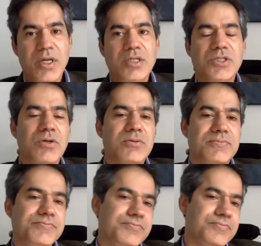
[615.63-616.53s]

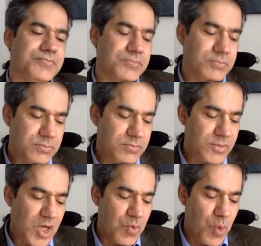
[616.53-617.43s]
So
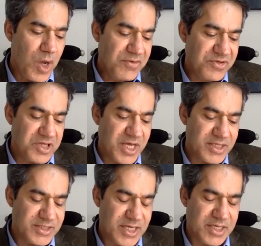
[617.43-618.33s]
one of the
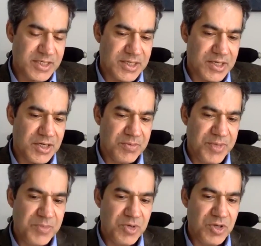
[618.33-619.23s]
things that
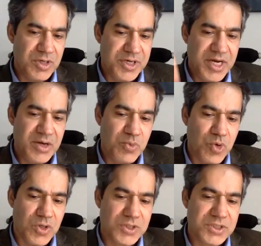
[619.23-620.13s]
people did
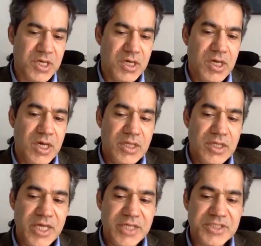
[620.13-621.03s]
was
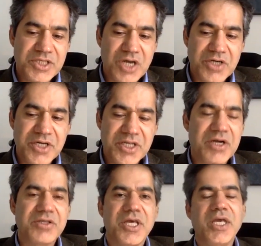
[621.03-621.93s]
they started
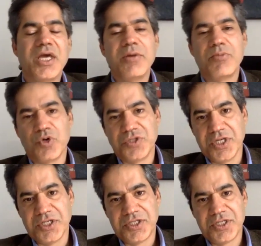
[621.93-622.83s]
their thinking
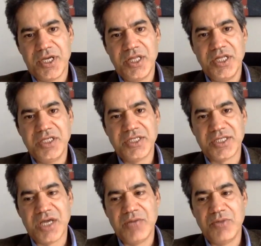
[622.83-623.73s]
process in these
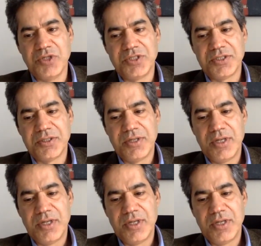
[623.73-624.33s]
assignments